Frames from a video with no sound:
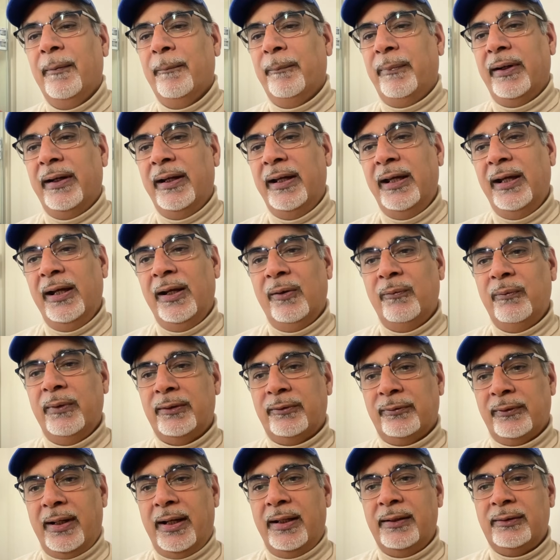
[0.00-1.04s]
But here, we're
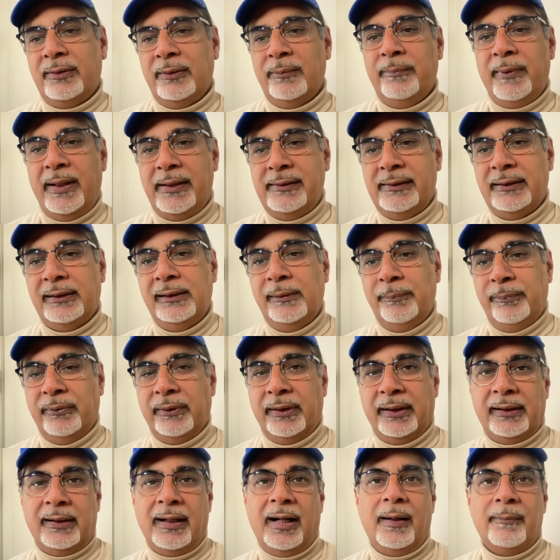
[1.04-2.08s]
trying to basically
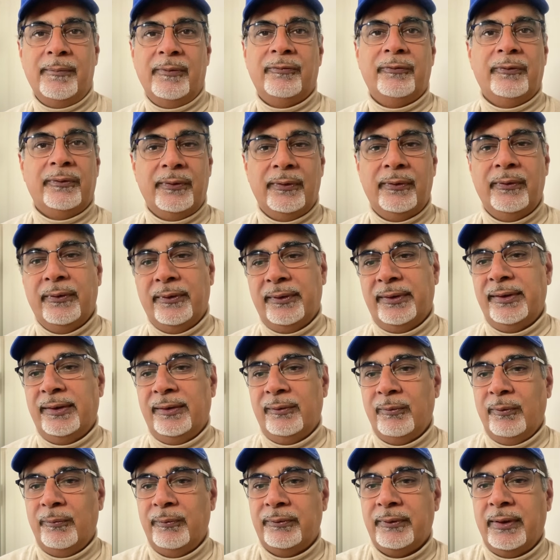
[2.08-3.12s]
put the cart before the horse. This
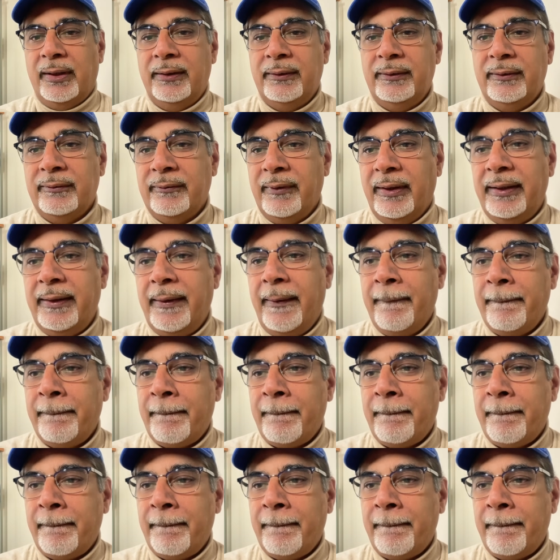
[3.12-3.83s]
is what we're trying to do, right?